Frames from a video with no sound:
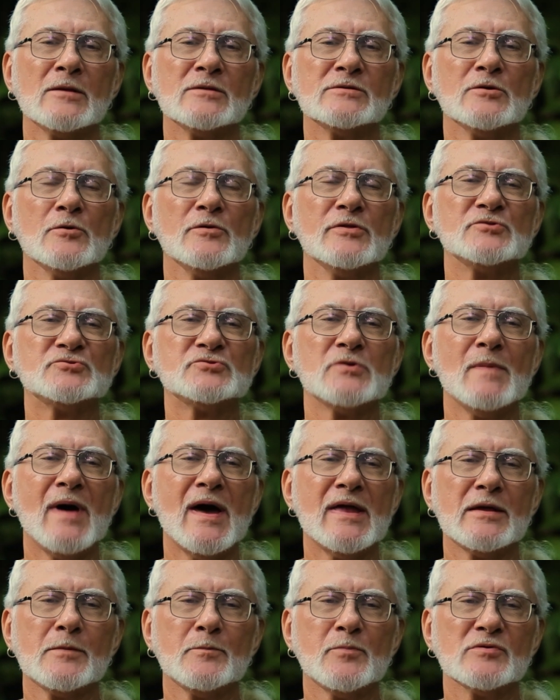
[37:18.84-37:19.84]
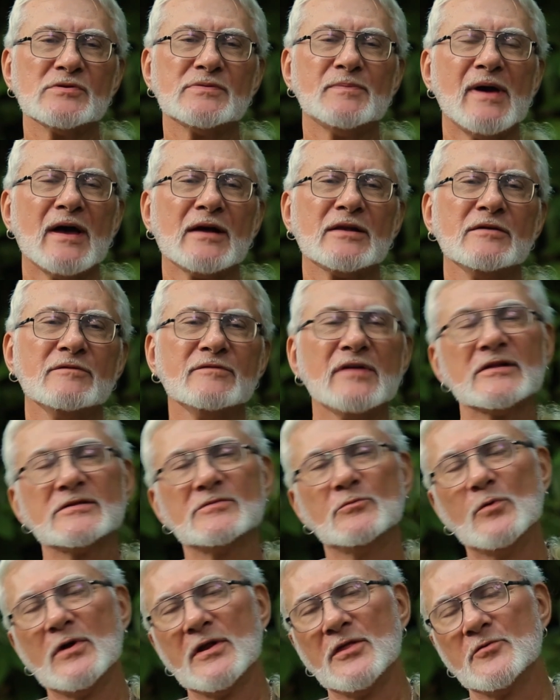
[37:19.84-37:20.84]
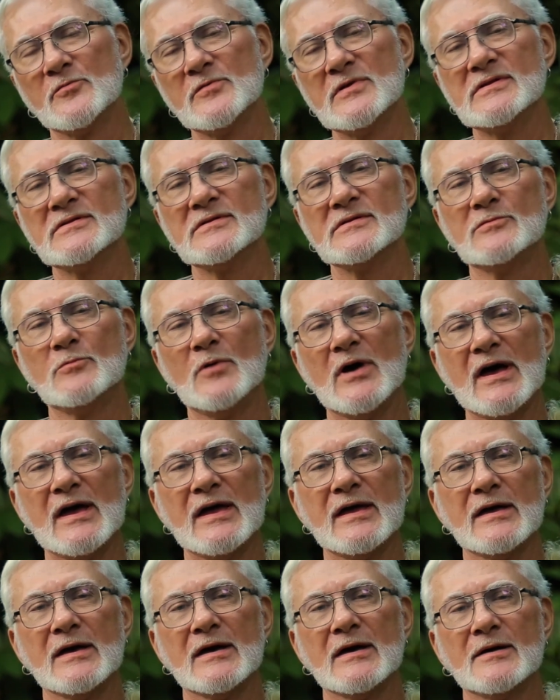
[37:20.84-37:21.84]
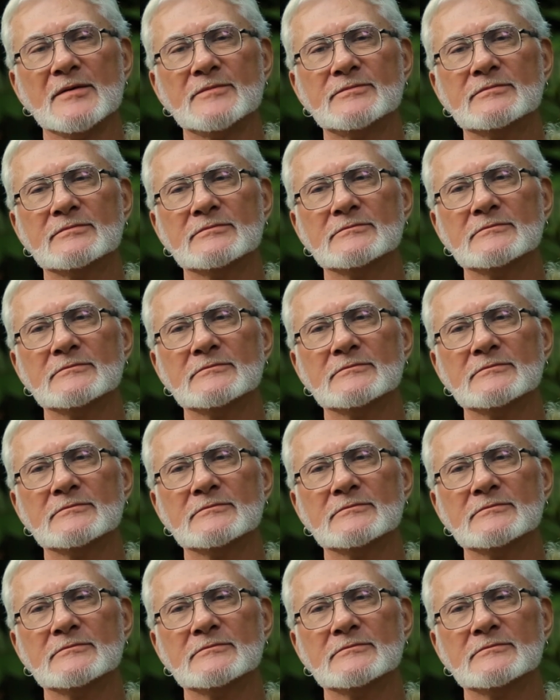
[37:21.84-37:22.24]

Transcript: So the shamanic perspective, that's one of the reasons why